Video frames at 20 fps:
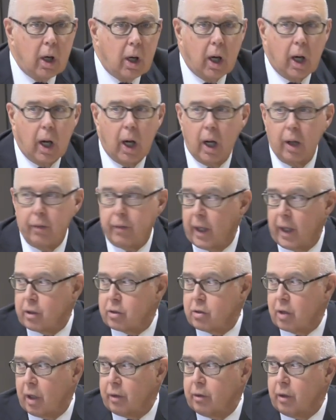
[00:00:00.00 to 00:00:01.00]

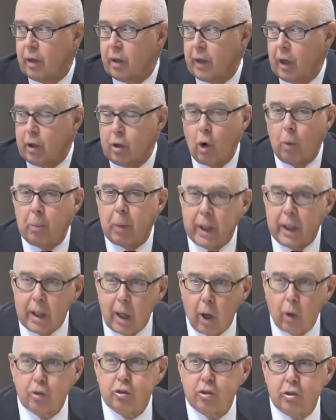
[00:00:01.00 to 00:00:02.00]
that nobody
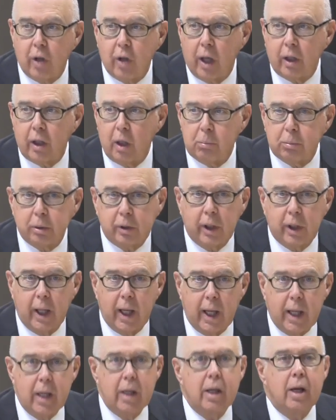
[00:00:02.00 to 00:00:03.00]
else can
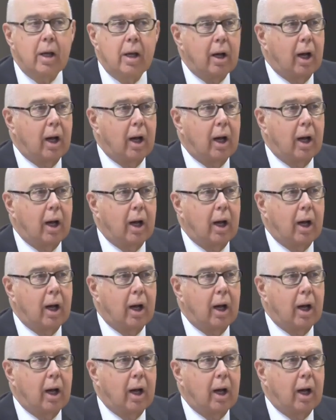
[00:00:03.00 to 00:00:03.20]
play